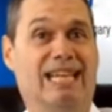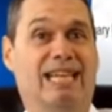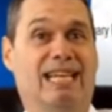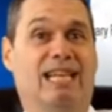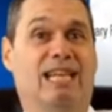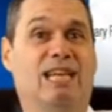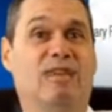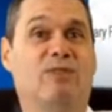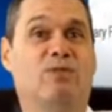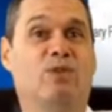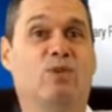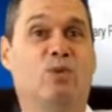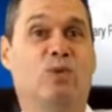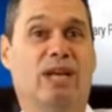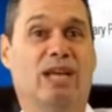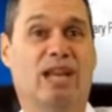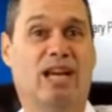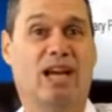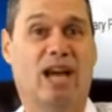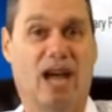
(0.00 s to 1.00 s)
it can leave you
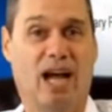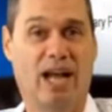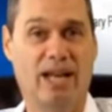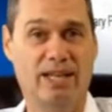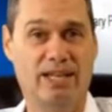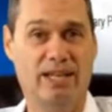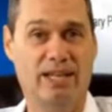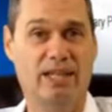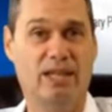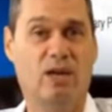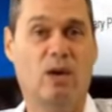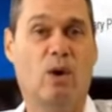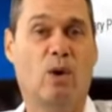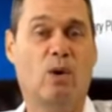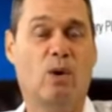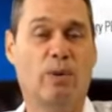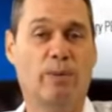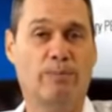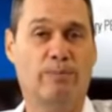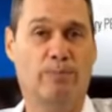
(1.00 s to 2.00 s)
incontinent
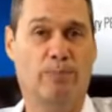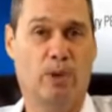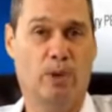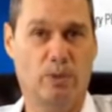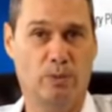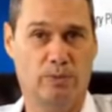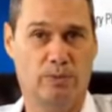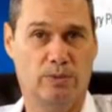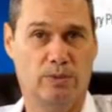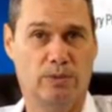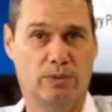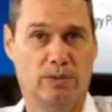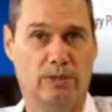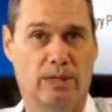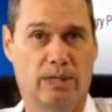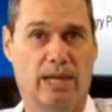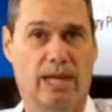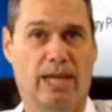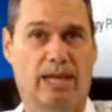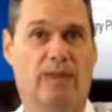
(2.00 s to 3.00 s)
or impotent.
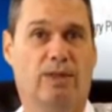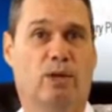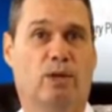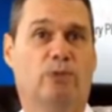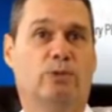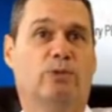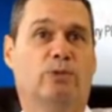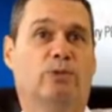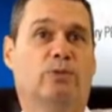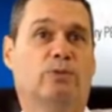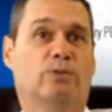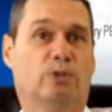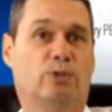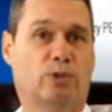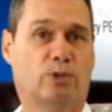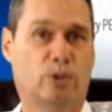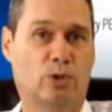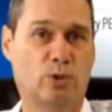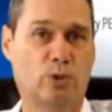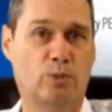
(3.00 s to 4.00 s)
And those are
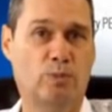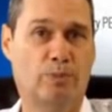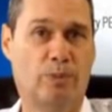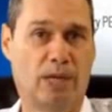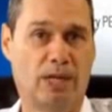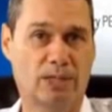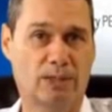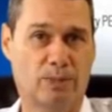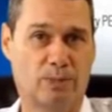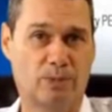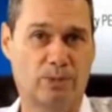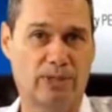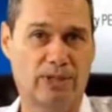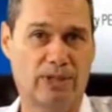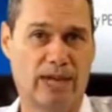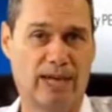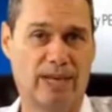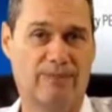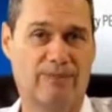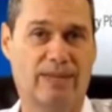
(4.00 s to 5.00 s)
2 possible
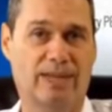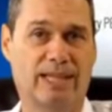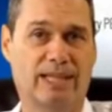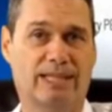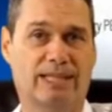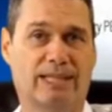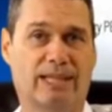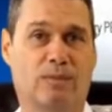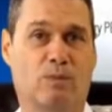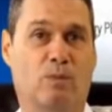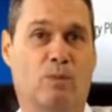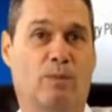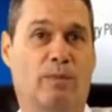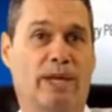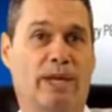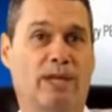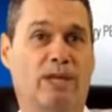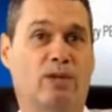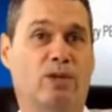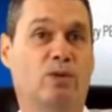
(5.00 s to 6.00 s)
side effects that will
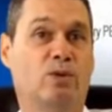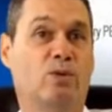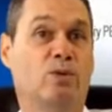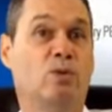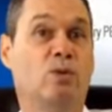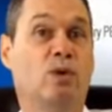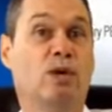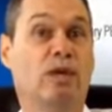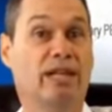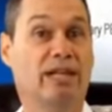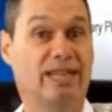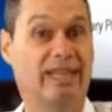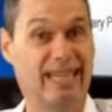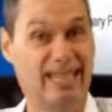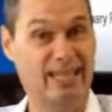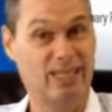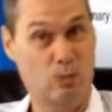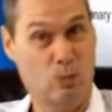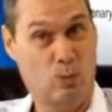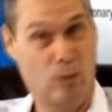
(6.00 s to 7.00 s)
make you
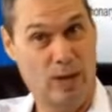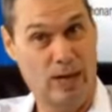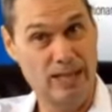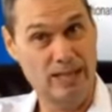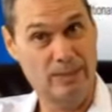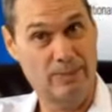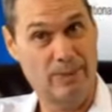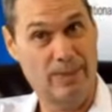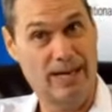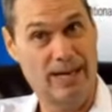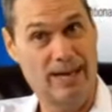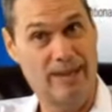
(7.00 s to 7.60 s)
think twice